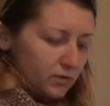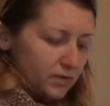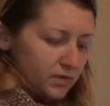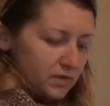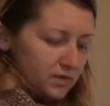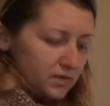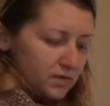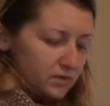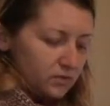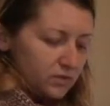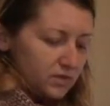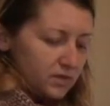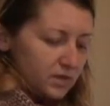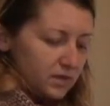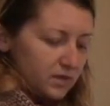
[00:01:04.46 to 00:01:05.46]
on this is to
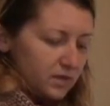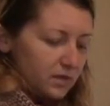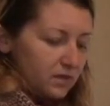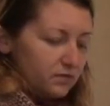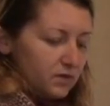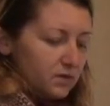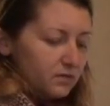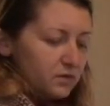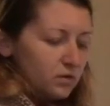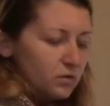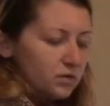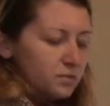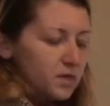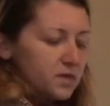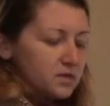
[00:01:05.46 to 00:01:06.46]
decide that even if the
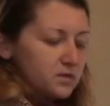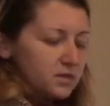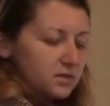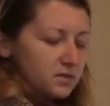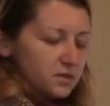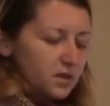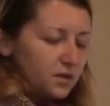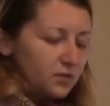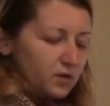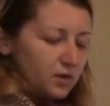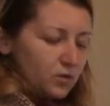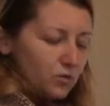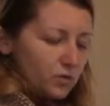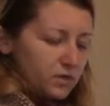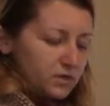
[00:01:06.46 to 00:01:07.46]
old masters got
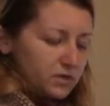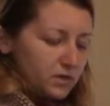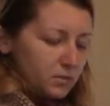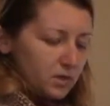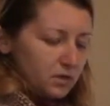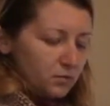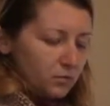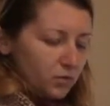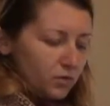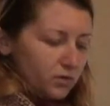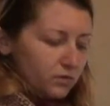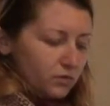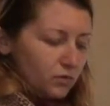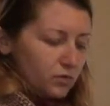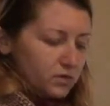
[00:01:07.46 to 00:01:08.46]
3 coins and made the
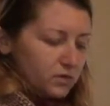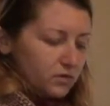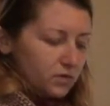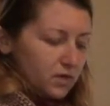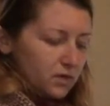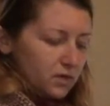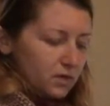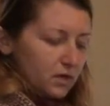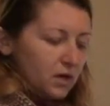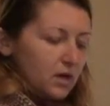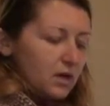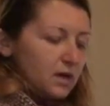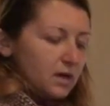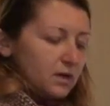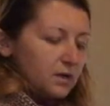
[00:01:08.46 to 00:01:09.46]
broth of coarse cream,
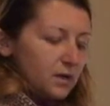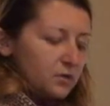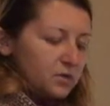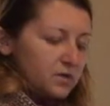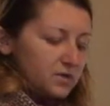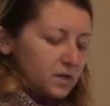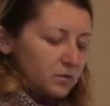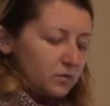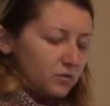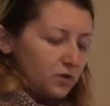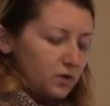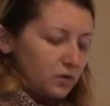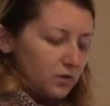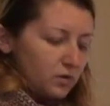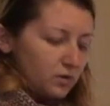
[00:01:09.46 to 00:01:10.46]
now with the same
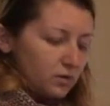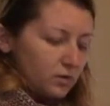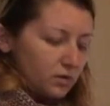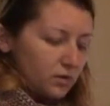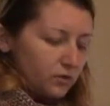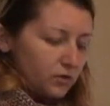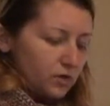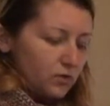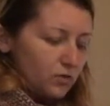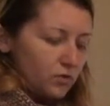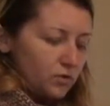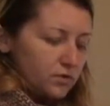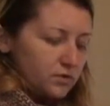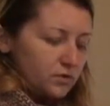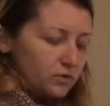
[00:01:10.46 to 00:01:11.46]
three
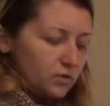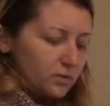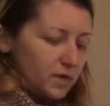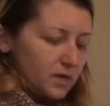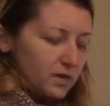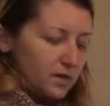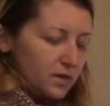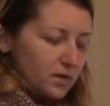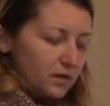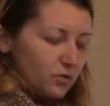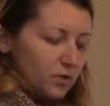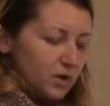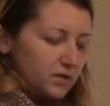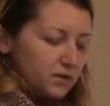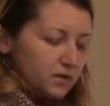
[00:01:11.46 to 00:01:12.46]
coins, you will make a
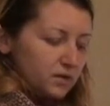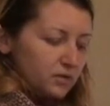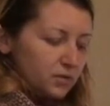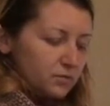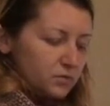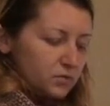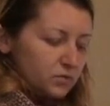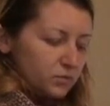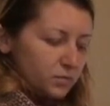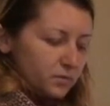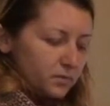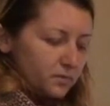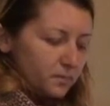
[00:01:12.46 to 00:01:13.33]
high-quality cream soup.